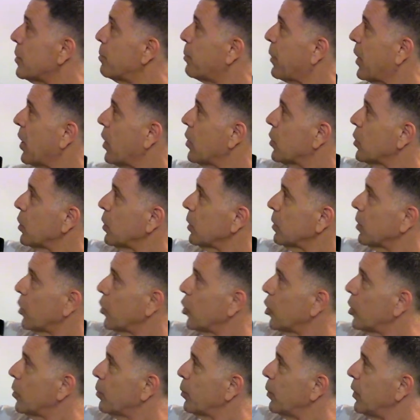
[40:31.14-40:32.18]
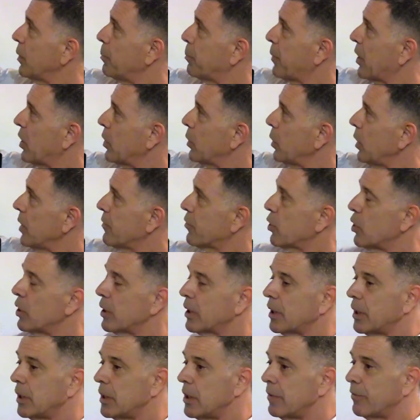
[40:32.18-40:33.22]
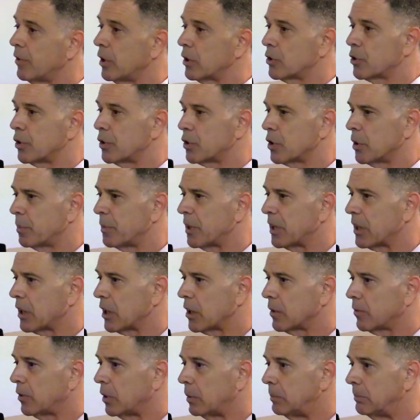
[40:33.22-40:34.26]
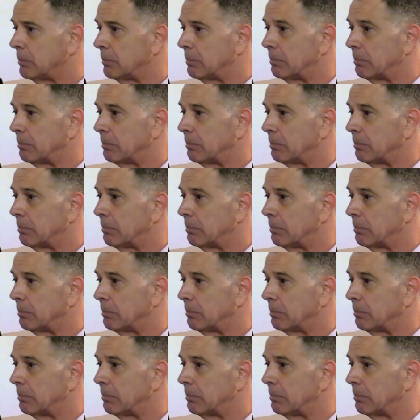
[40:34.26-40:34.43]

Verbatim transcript: impaired liver or kidney function should be cared for.